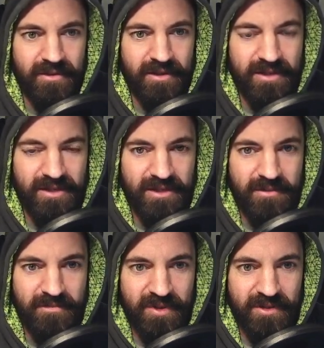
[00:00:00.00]

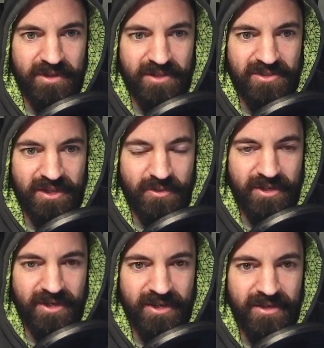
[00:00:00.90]
Okay, so I went
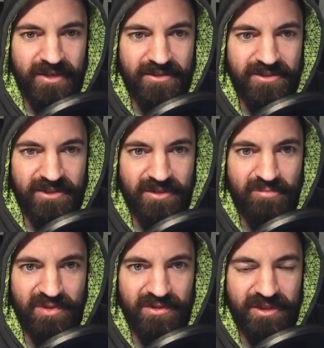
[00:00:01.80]
ahead and started
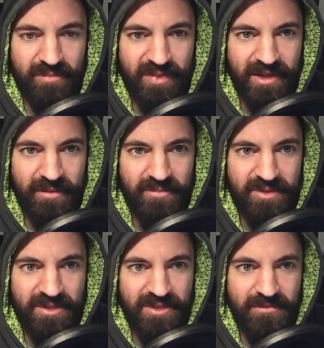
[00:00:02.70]
building
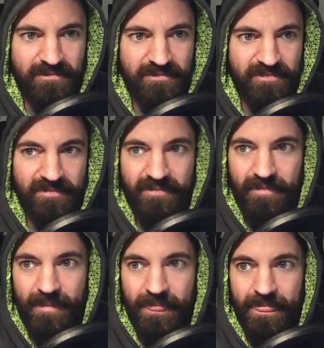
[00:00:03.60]
pipes
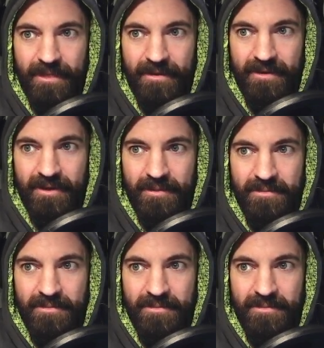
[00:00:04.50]
up